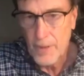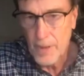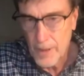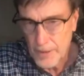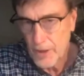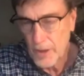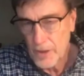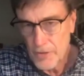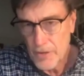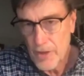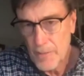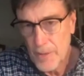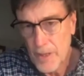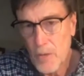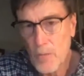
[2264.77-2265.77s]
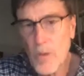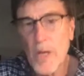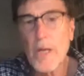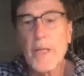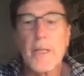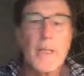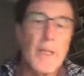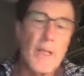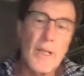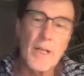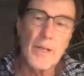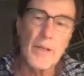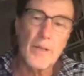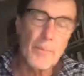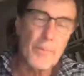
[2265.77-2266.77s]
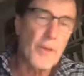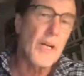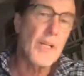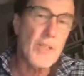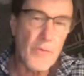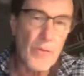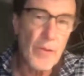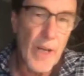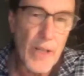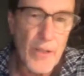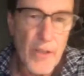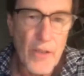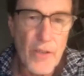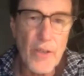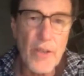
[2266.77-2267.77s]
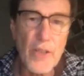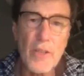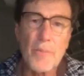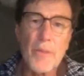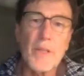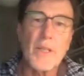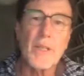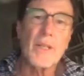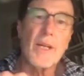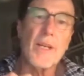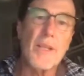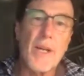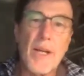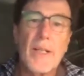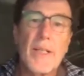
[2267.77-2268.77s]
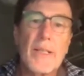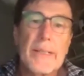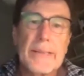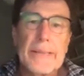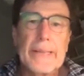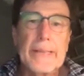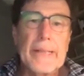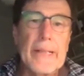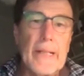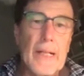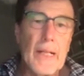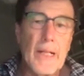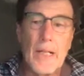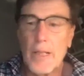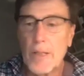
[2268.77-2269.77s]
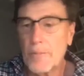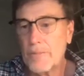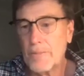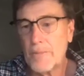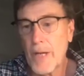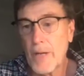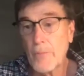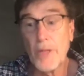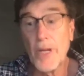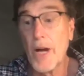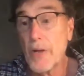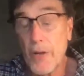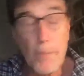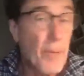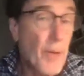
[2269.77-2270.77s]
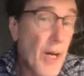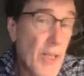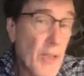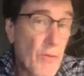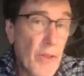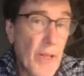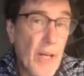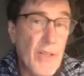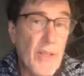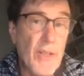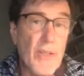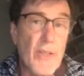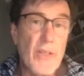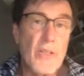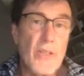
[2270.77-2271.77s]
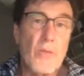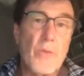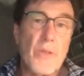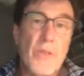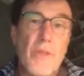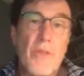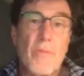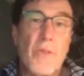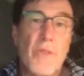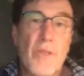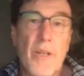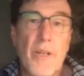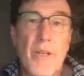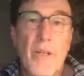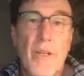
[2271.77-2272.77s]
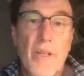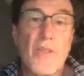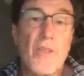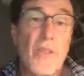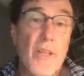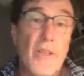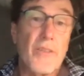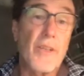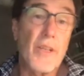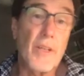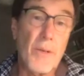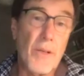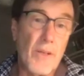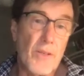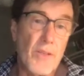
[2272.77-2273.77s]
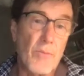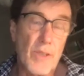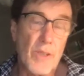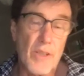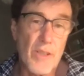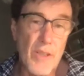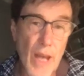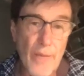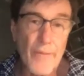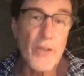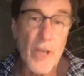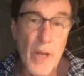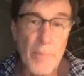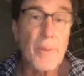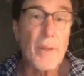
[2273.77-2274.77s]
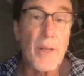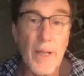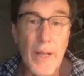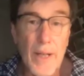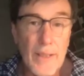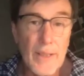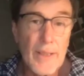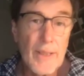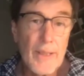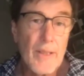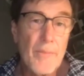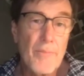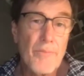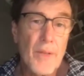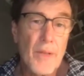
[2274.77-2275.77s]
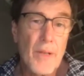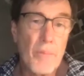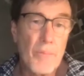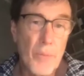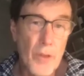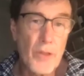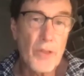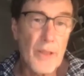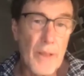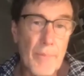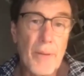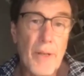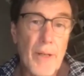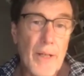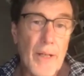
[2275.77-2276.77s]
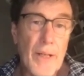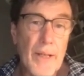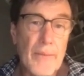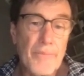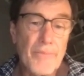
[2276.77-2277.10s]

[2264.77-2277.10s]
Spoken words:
Idolatry being one, the praise of Augustus Caesar being another. And we know that praise of Augustus Caesar was not an incidental thing, because it was a savage empire, a brutal empire.